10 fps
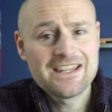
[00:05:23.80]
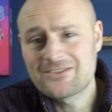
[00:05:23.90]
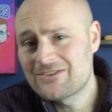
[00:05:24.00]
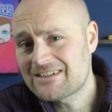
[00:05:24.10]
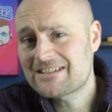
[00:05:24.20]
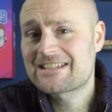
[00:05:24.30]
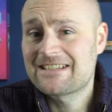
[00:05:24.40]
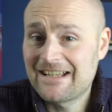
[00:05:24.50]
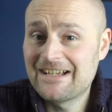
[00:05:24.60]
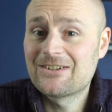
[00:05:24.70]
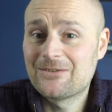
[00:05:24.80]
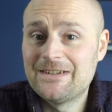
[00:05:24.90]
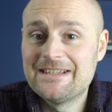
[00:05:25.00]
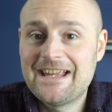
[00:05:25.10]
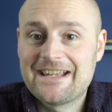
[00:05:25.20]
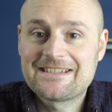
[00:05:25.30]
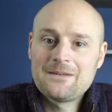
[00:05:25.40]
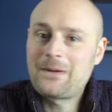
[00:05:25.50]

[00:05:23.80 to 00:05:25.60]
so it doesn't slide off your desk.